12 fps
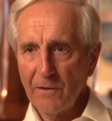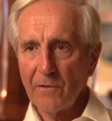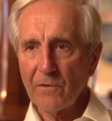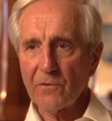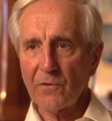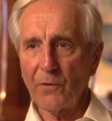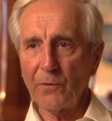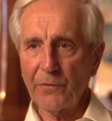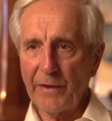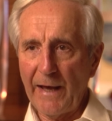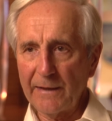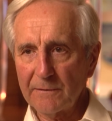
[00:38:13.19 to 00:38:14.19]
so
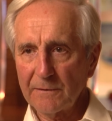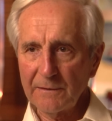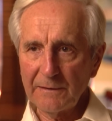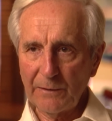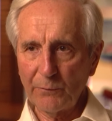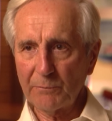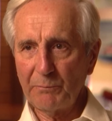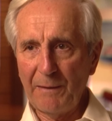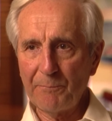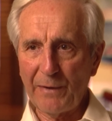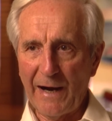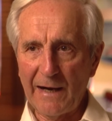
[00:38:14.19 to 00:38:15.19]
that it would be
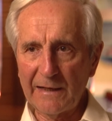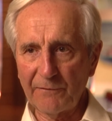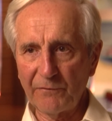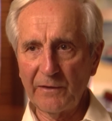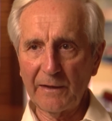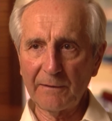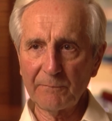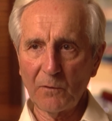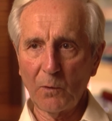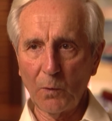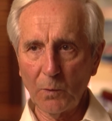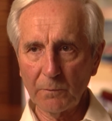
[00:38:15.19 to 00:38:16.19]
part of the
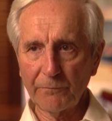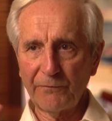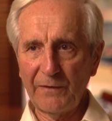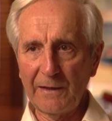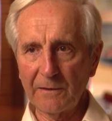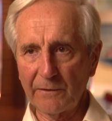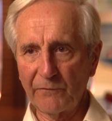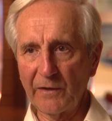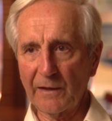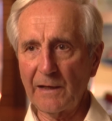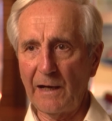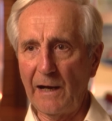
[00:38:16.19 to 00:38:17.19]
whole feel of
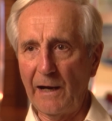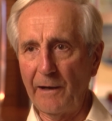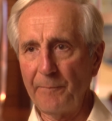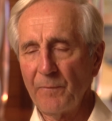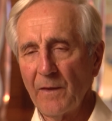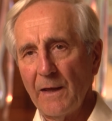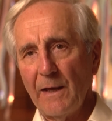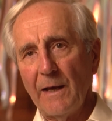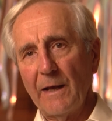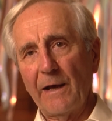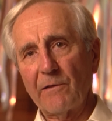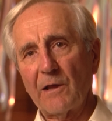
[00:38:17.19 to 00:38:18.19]
the car.
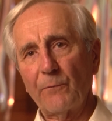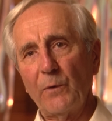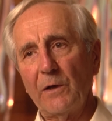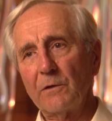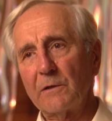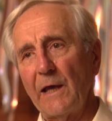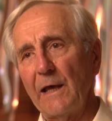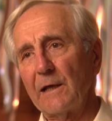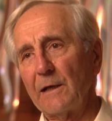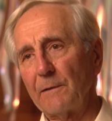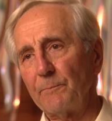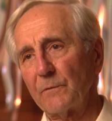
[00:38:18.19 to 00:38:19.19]
As if we could take
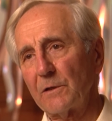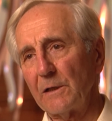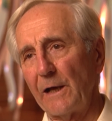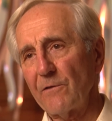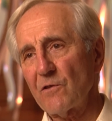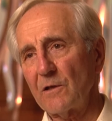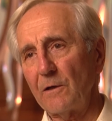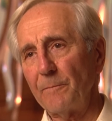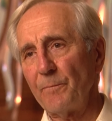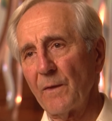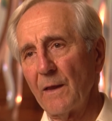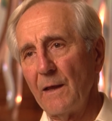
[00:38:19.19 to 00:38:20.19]
a cluster
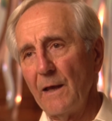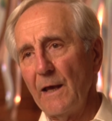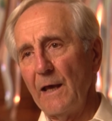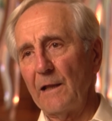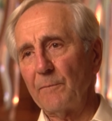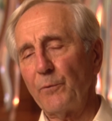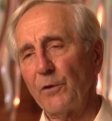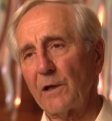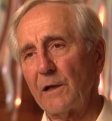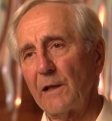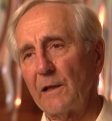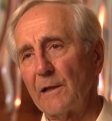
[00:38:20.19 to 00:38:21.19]
and put
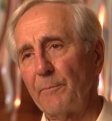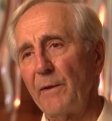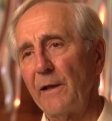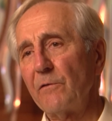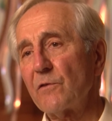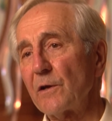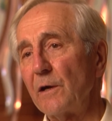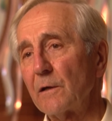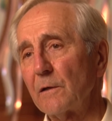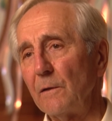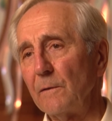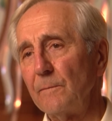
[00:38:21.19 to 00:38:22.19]
it in a big
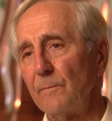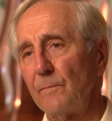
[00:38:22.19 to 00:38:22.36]
circle